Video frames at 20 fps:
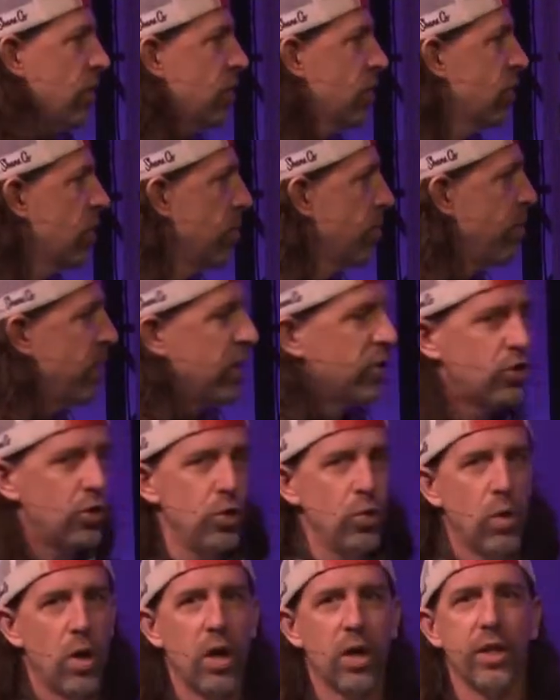submit
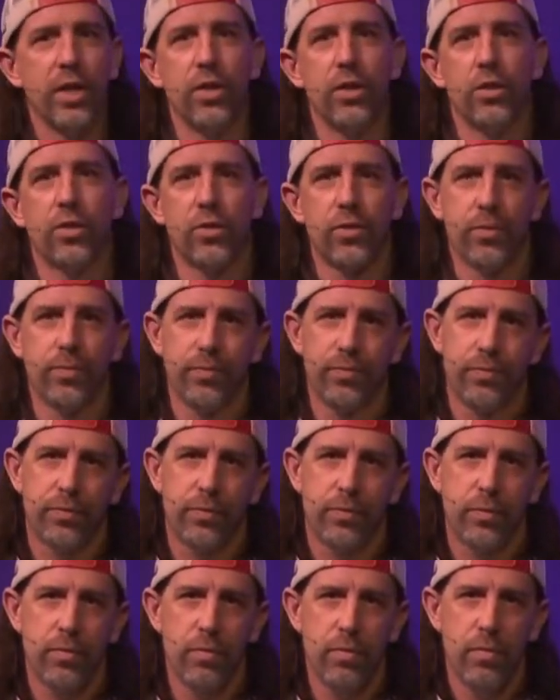to our leaders.
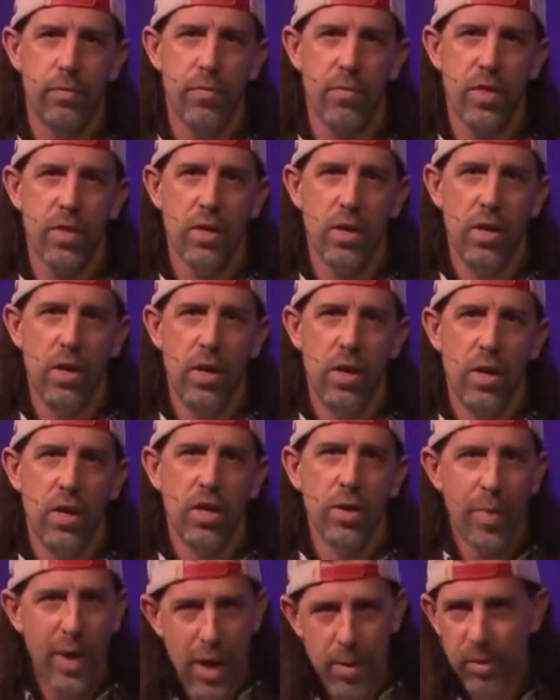
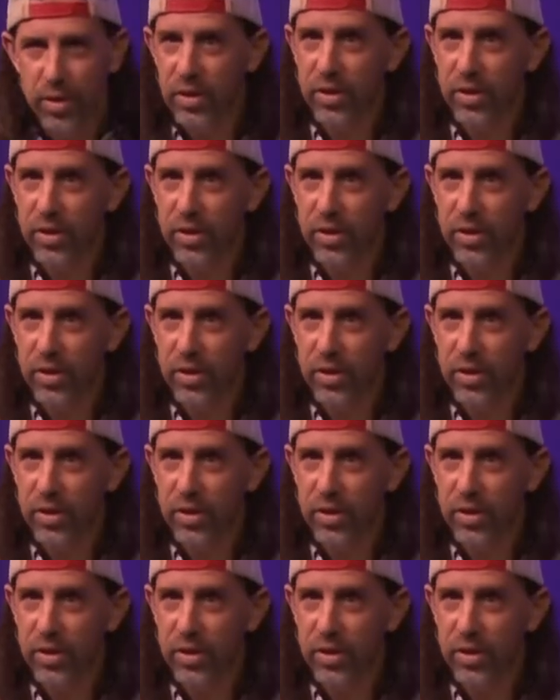The Bible